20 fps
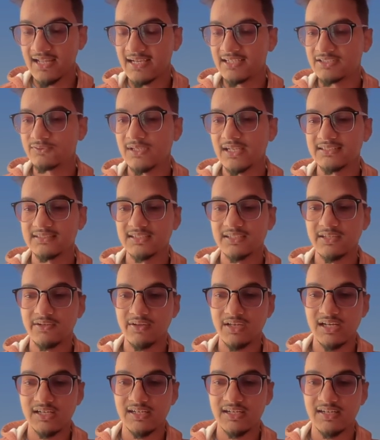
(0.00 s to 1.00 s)
as well as the
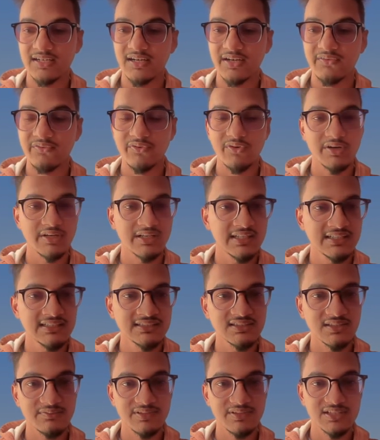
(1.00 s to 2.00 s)
created date for each
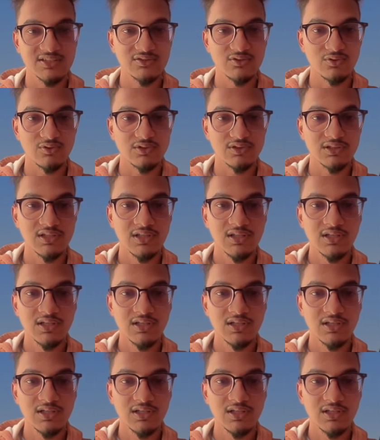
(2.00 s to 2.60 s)
of these nodes.